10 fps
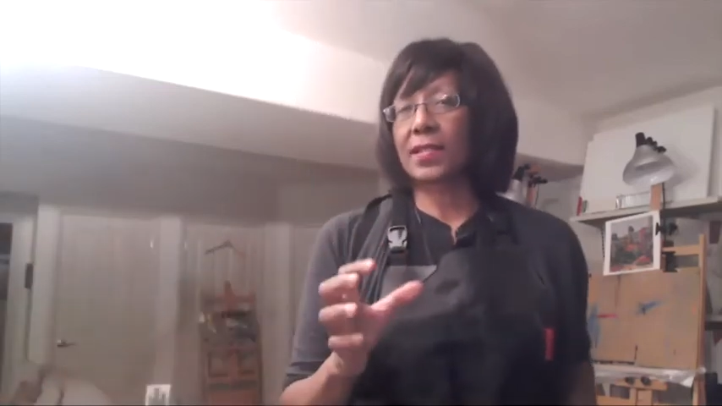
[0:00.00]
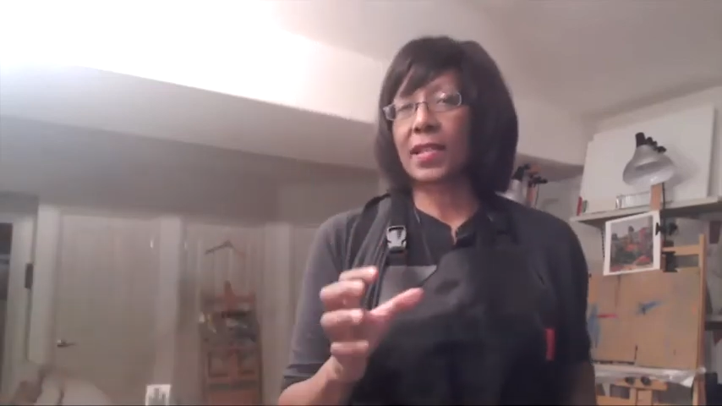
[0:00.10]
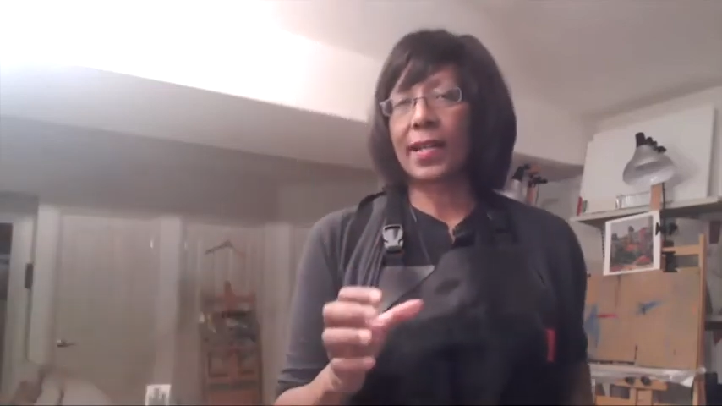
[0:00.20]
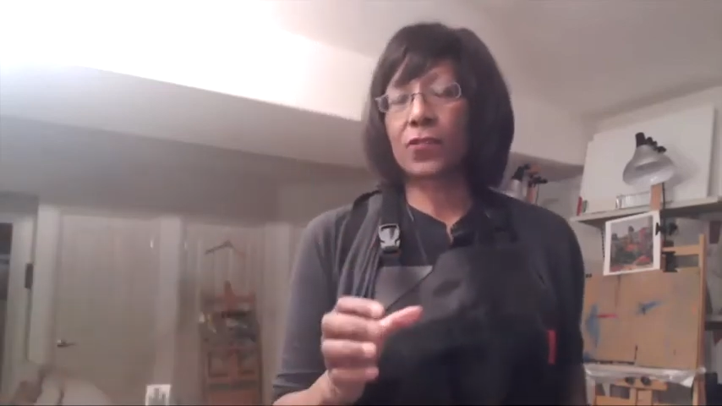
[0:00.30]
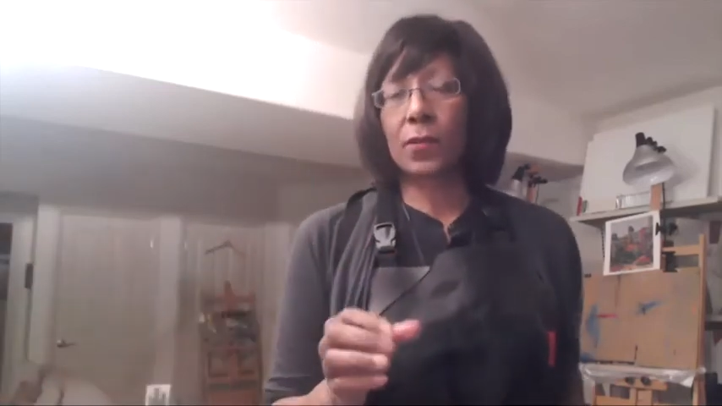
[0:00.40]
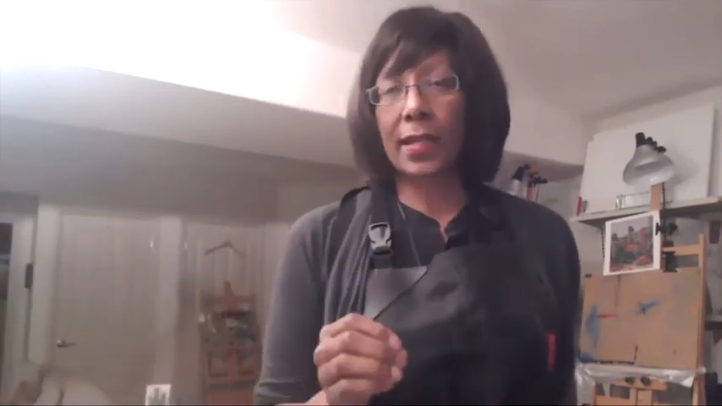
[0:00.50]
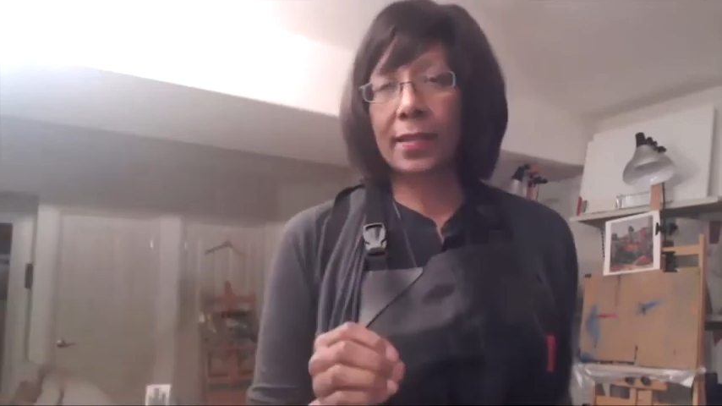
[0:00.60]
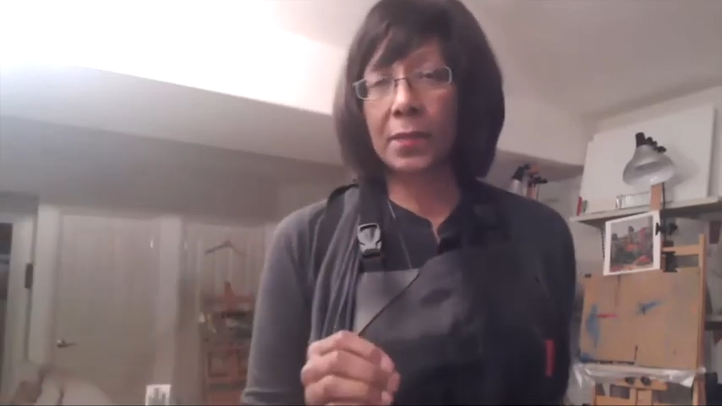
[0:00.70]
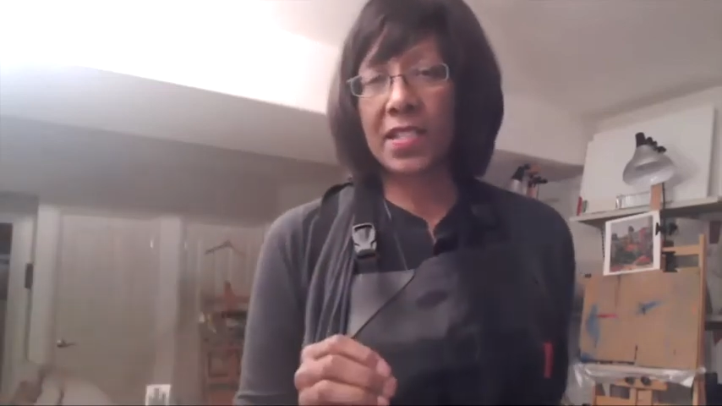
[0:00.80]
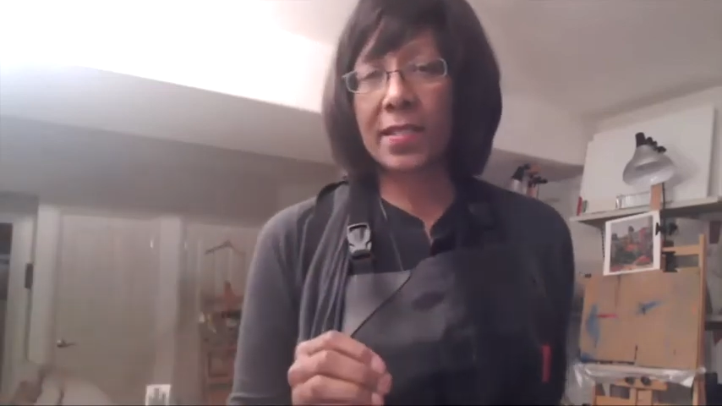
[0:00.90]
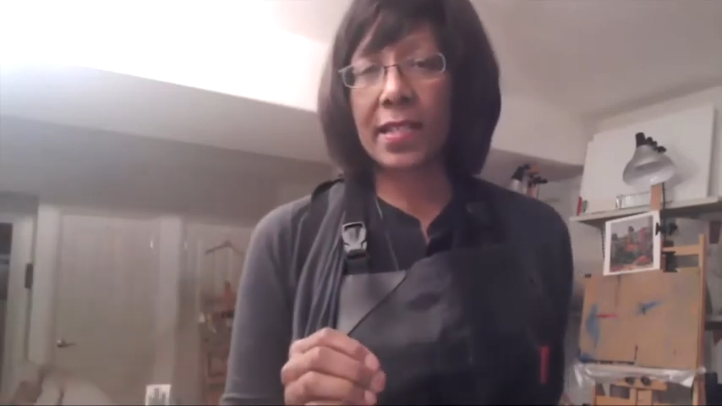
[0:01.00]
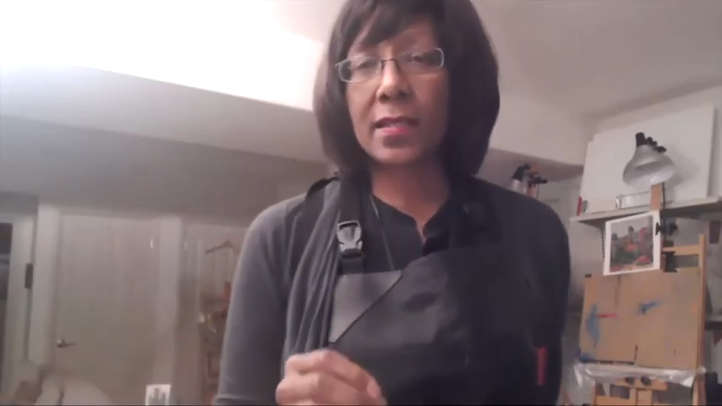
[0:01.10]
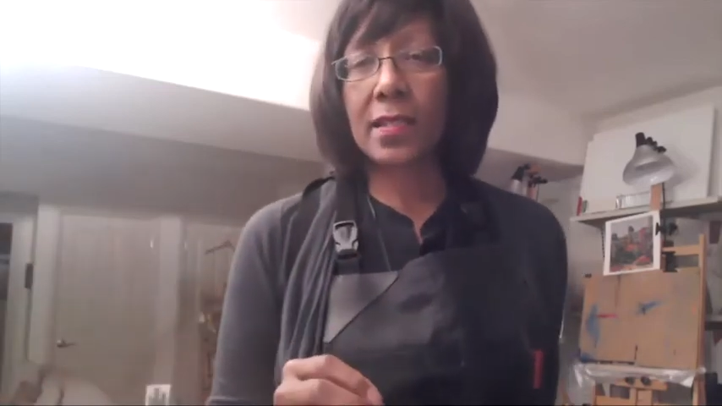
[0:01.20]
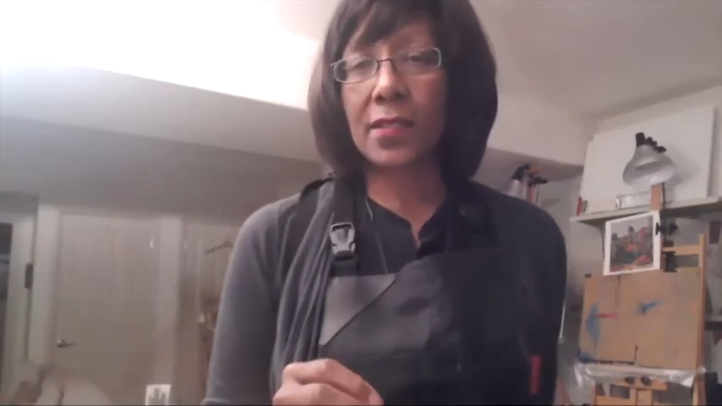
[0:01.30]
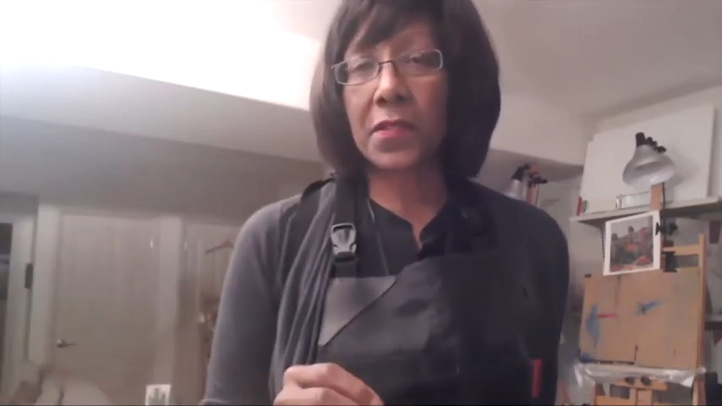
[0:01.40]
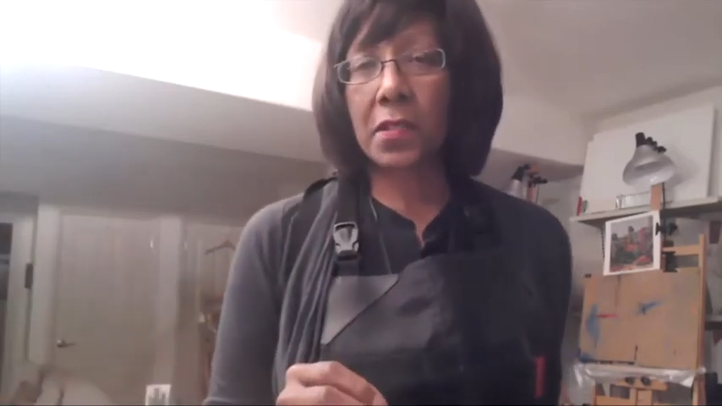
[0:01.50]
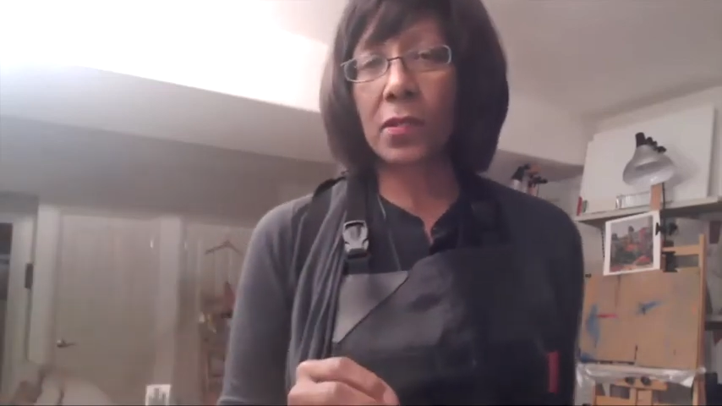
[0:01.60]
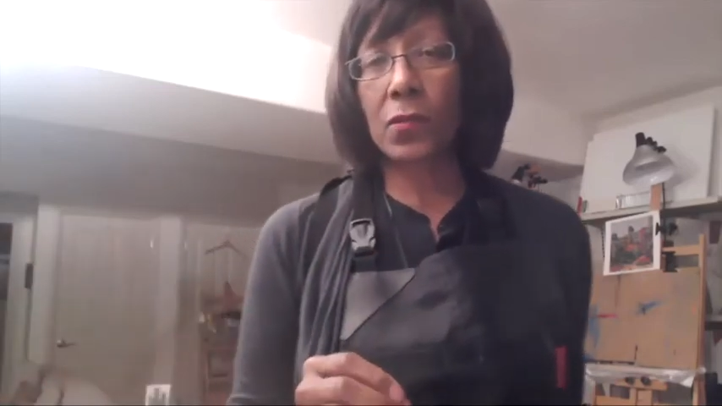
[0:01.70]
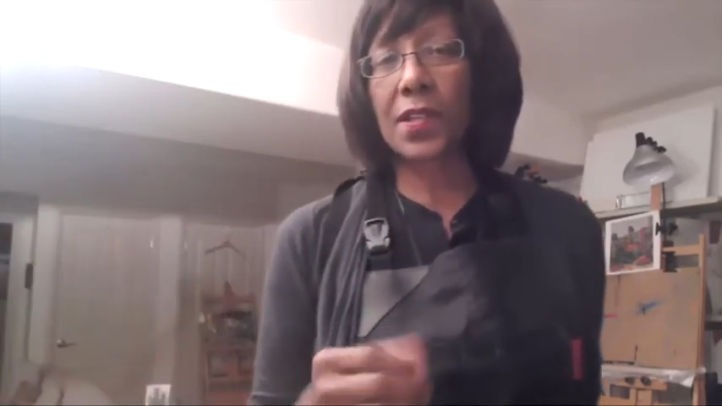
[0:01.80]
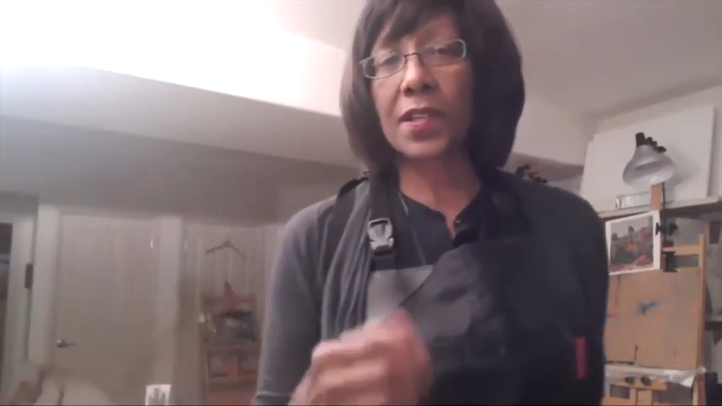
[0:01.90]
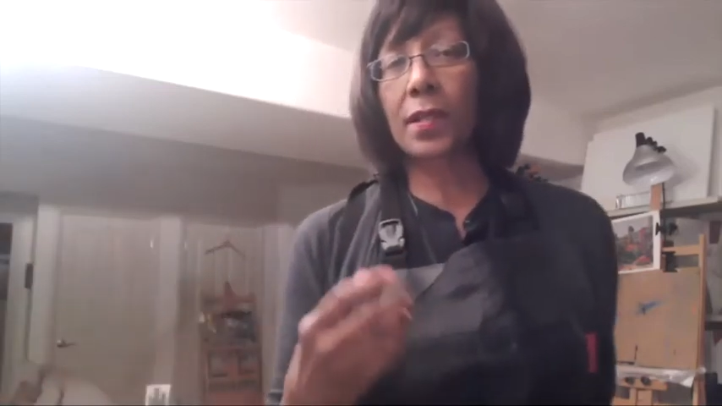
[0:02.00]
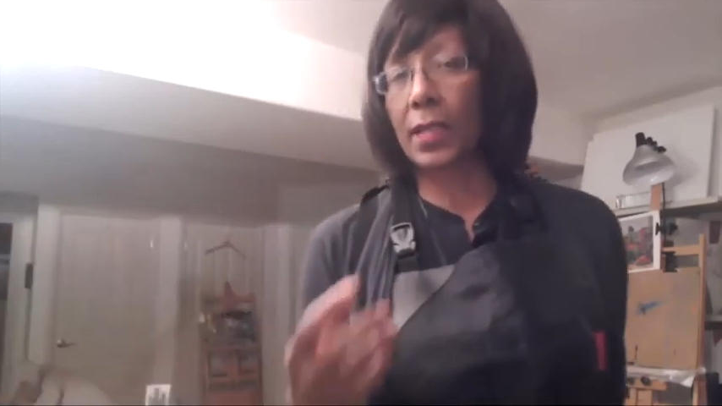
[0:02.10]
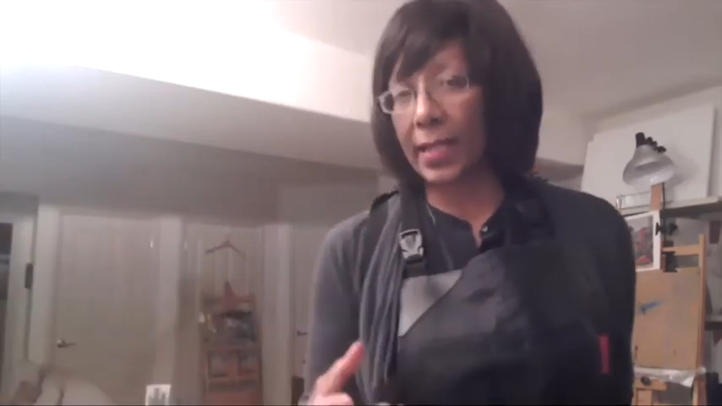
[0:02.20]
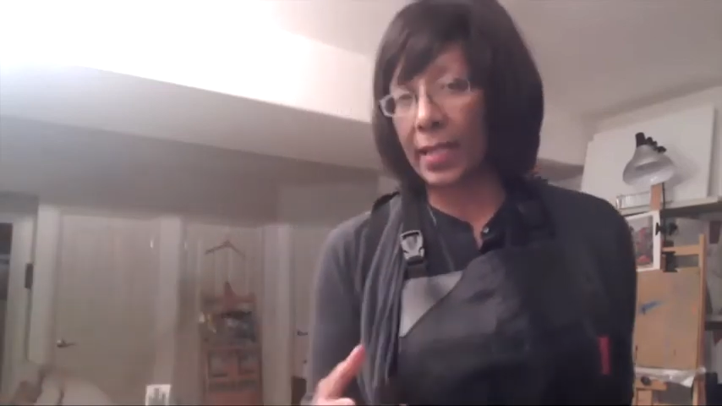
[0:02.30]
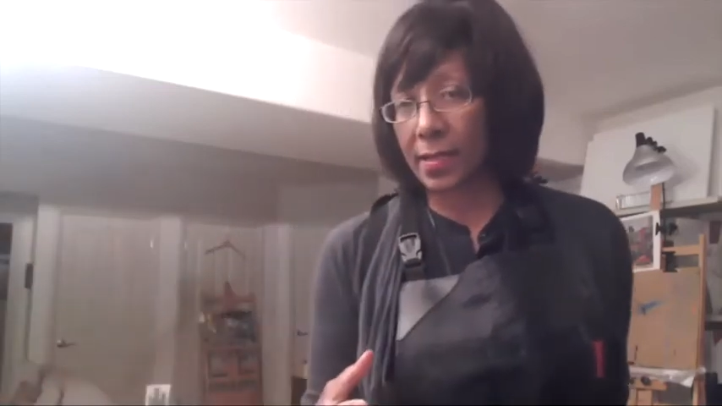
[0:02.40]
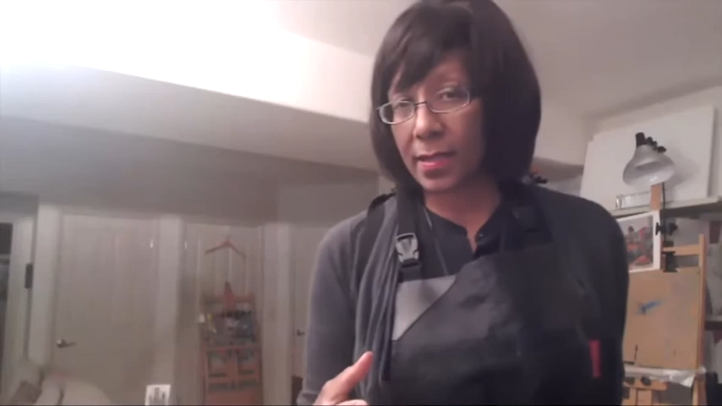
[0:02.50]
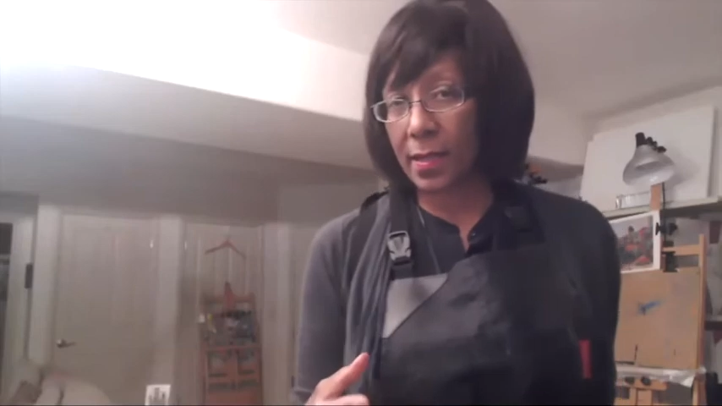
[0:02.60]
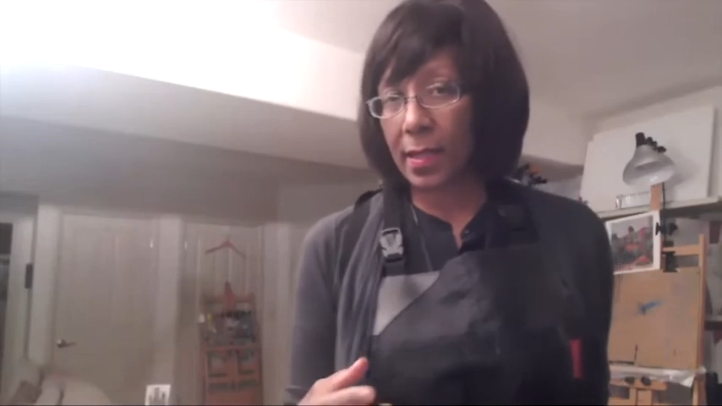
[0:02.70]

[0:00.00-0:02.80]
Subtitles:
that I try to be sensitive to with clients.